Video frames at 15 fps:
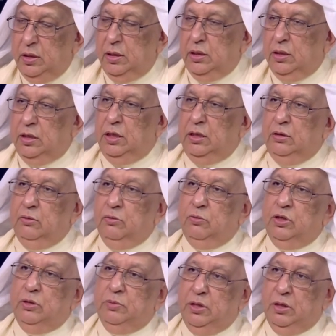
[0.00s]
then
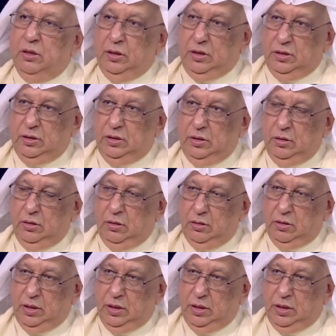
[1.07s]
we mean this, okay?